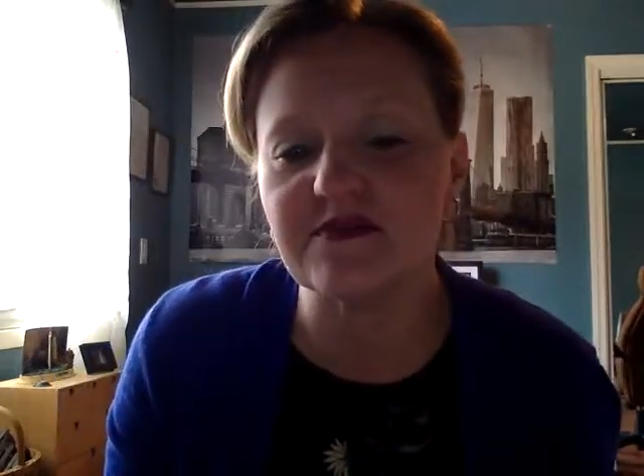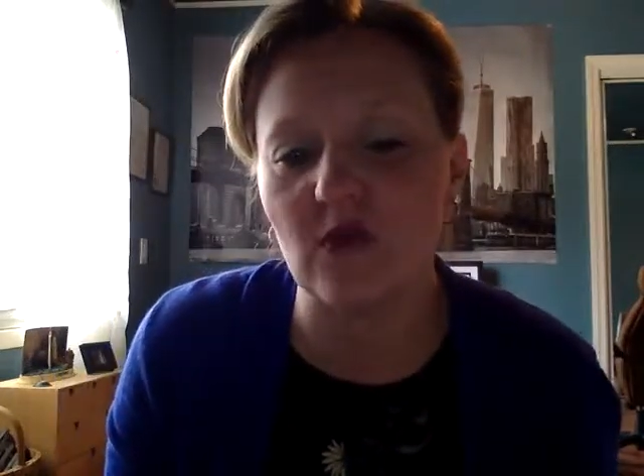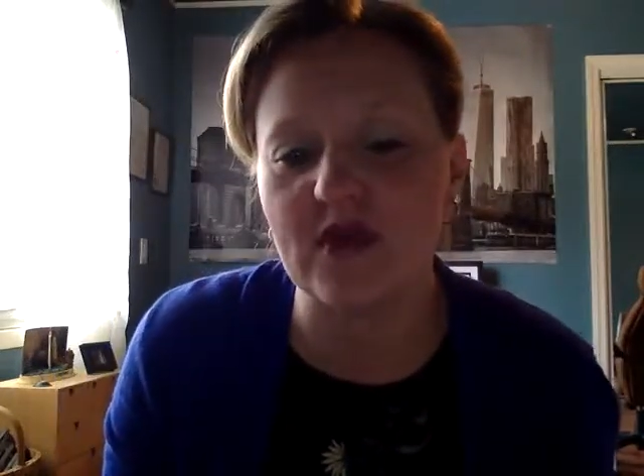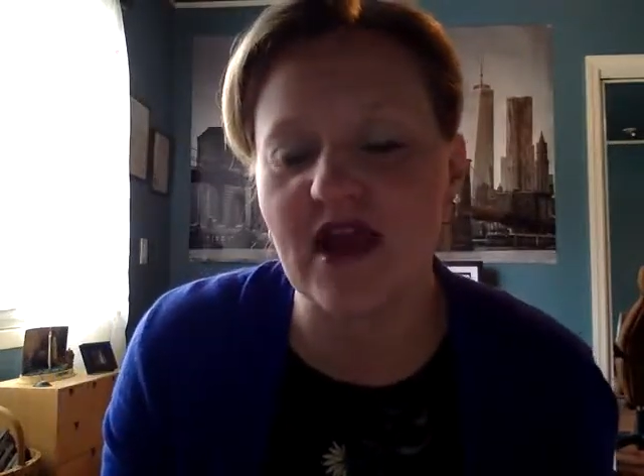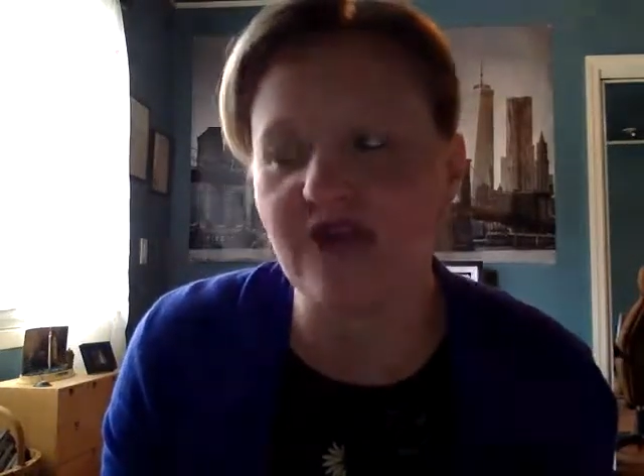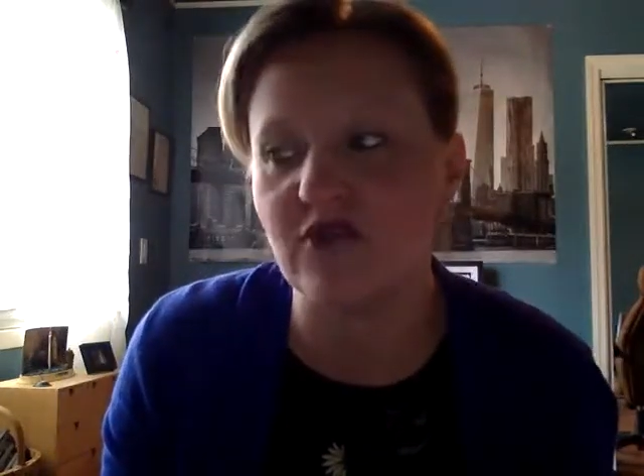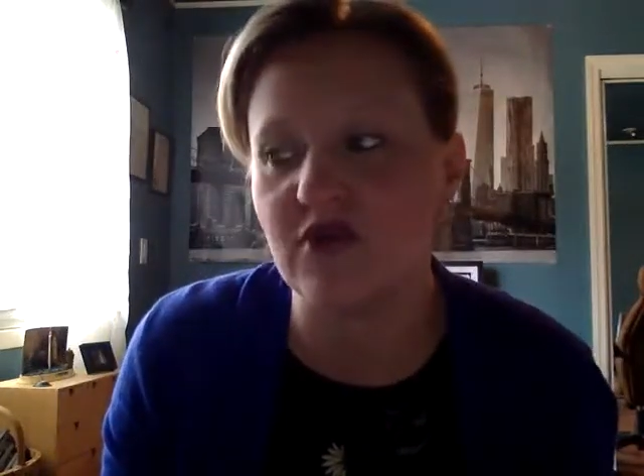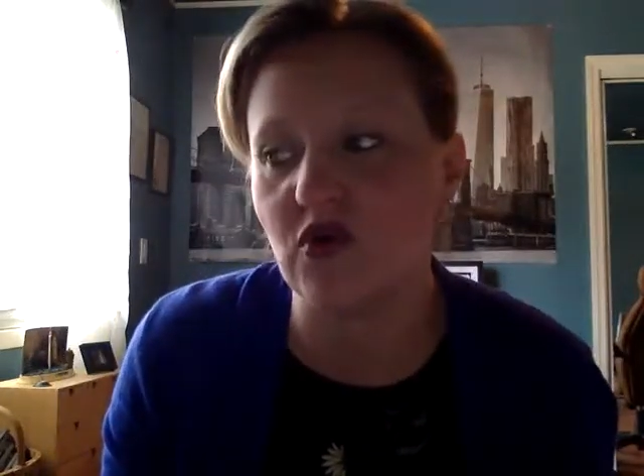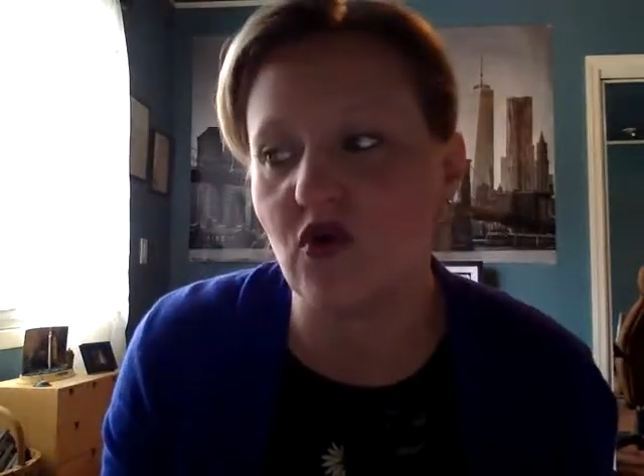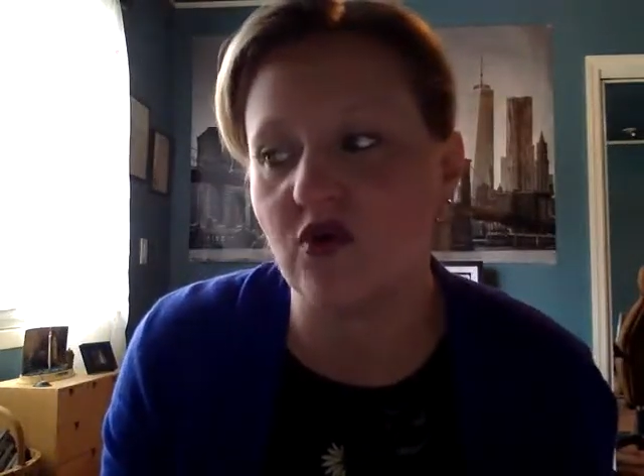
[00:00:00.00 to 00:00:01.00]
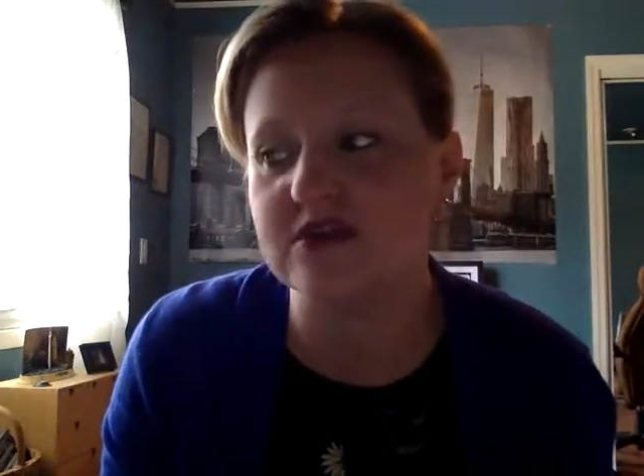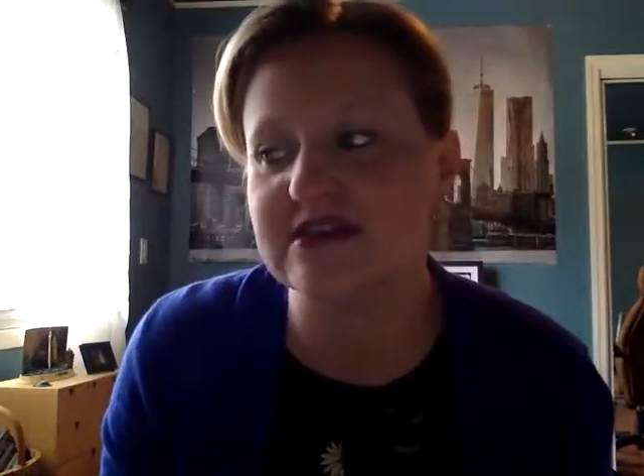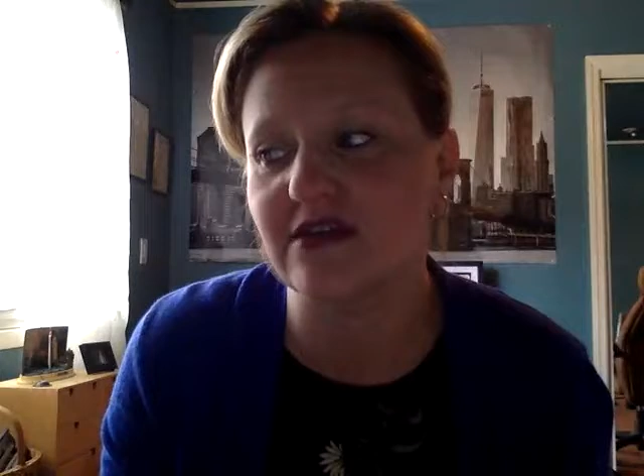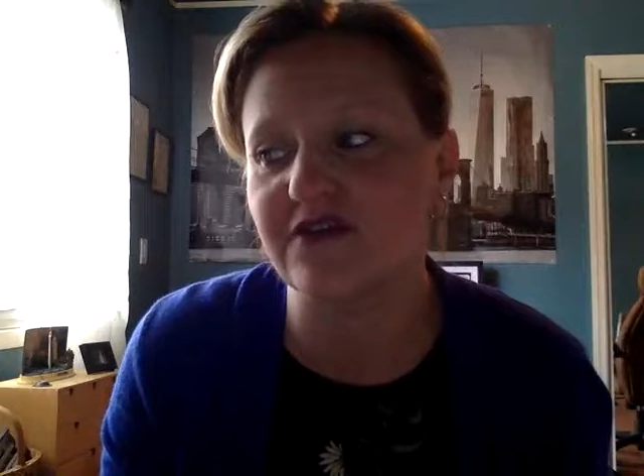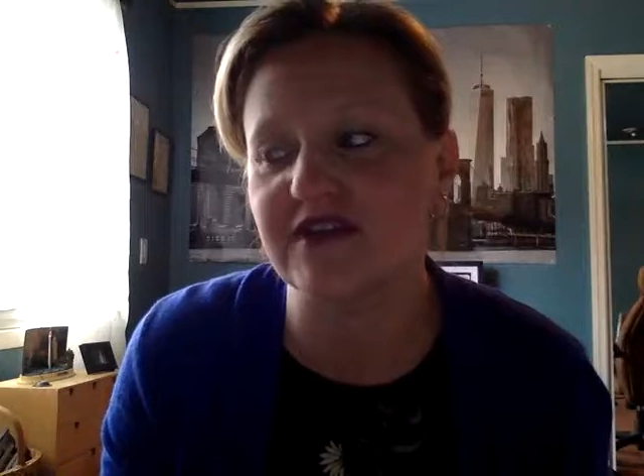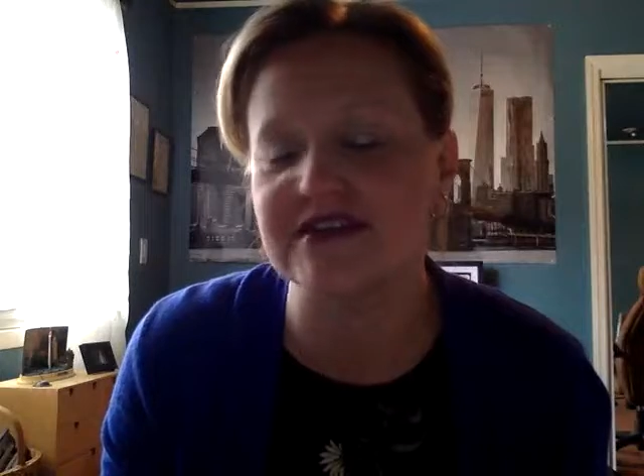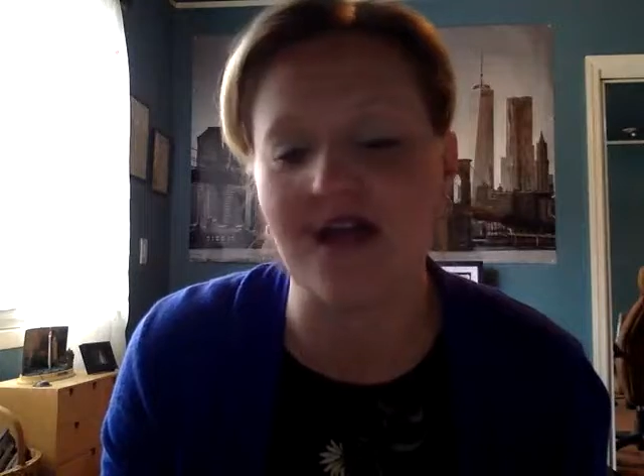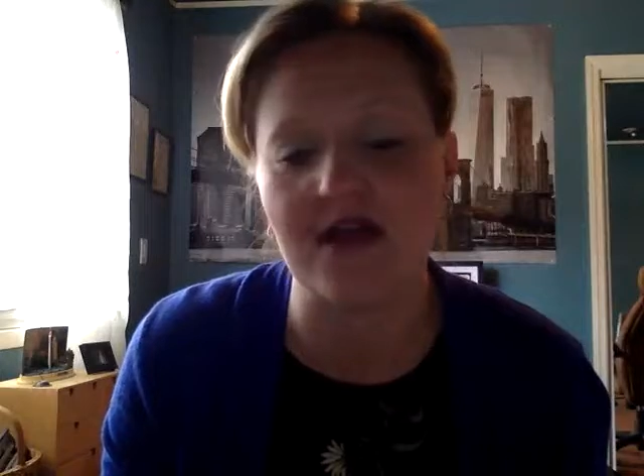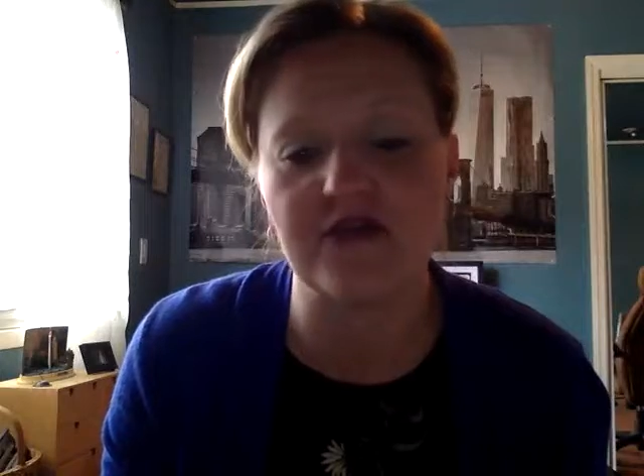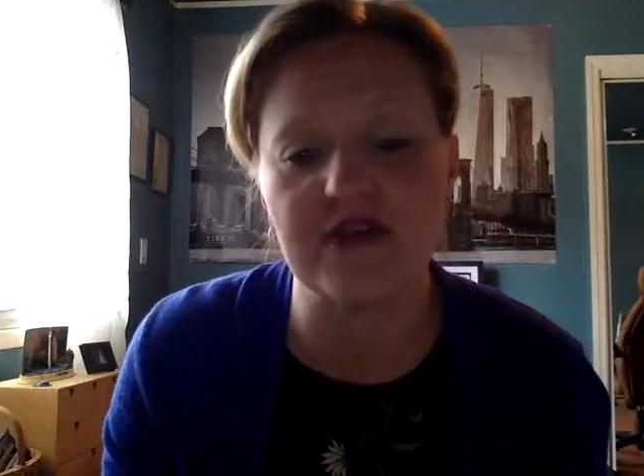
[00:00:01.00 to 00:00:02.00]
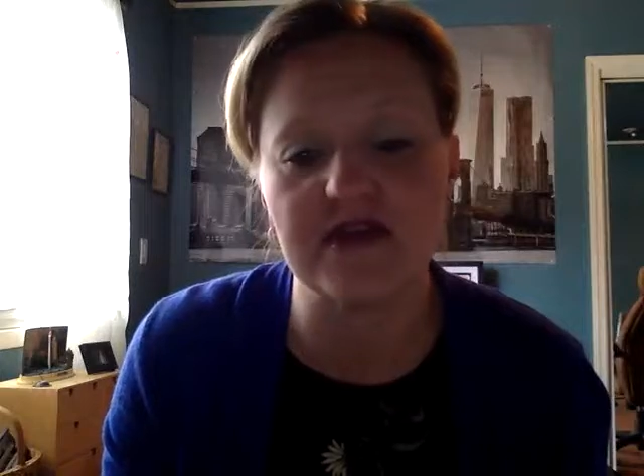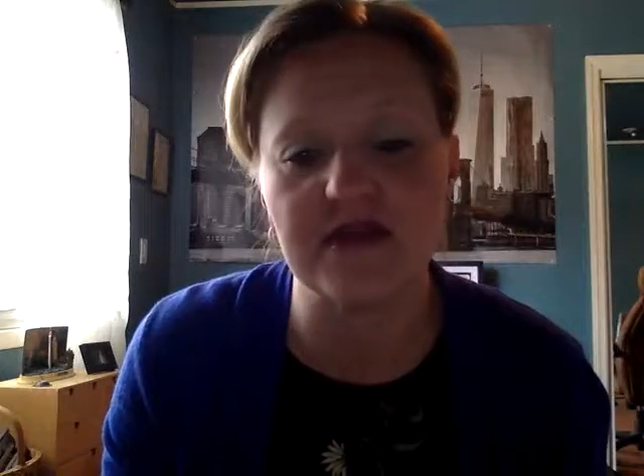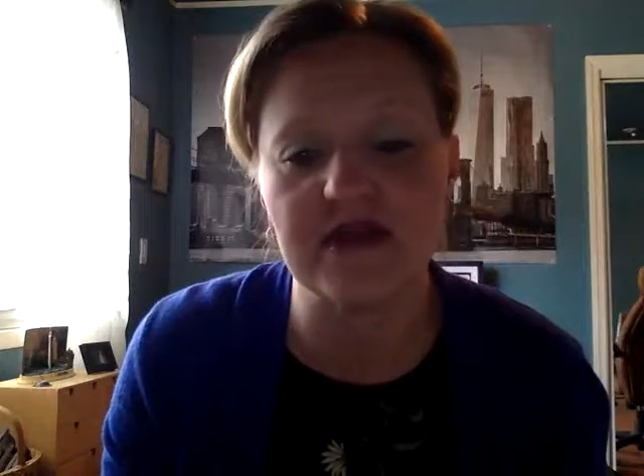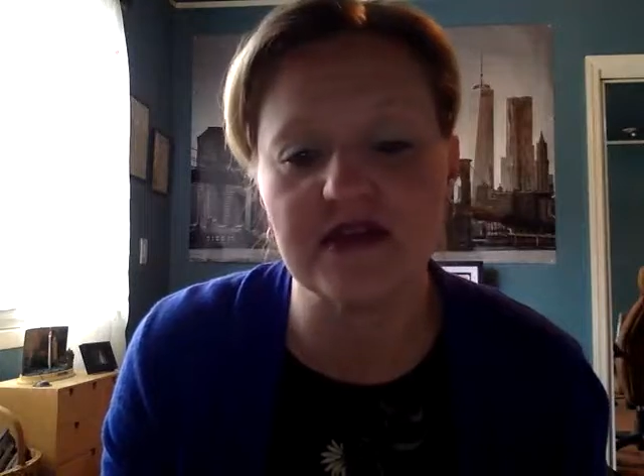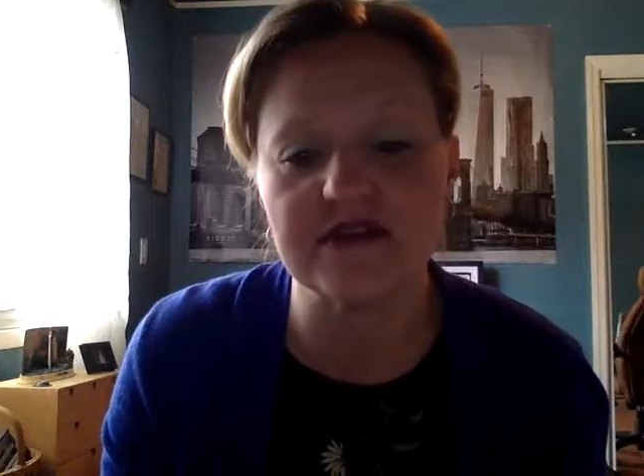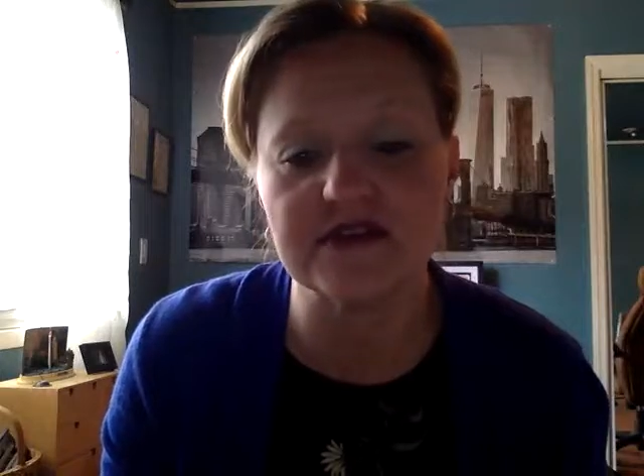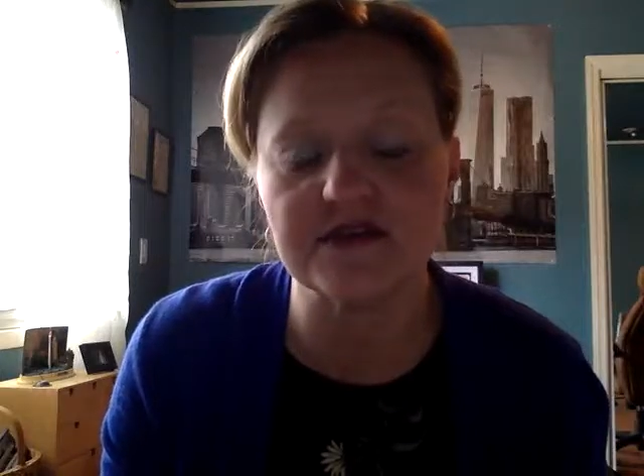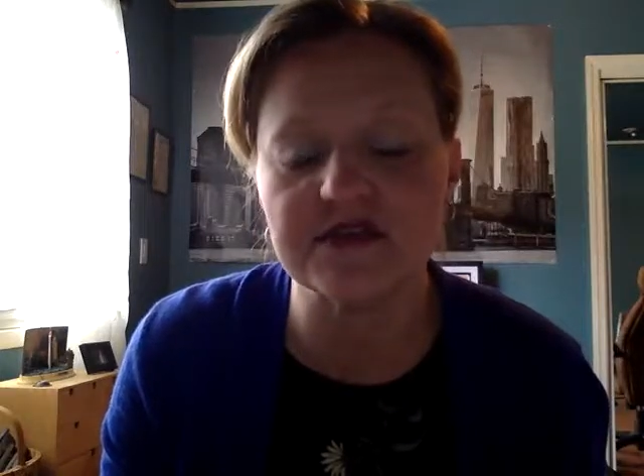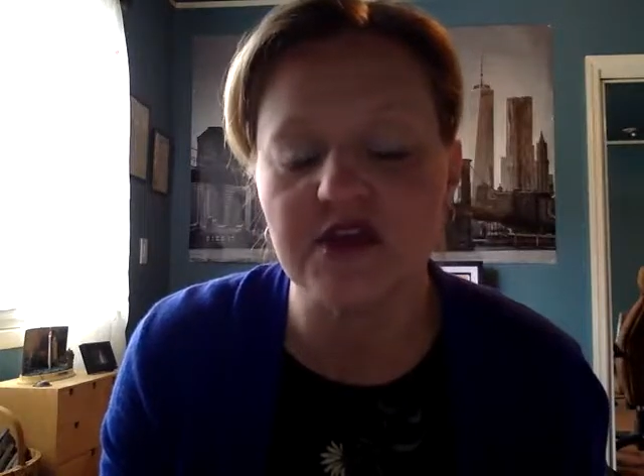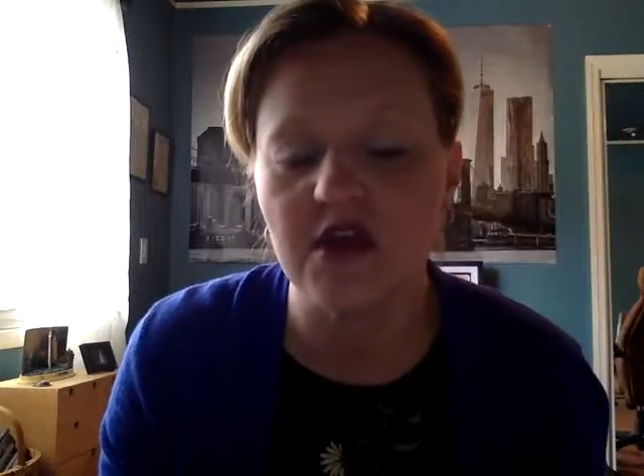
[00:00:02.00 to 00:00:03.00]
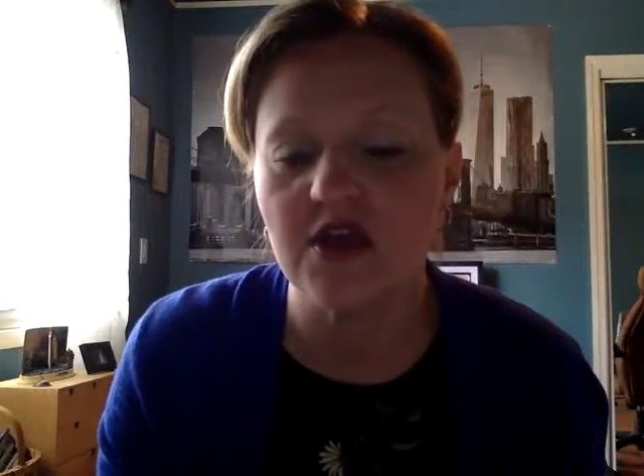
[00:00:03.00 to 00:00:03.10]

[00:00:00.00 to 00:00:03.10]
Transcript: but we have what are called self-exonerating mechanisms.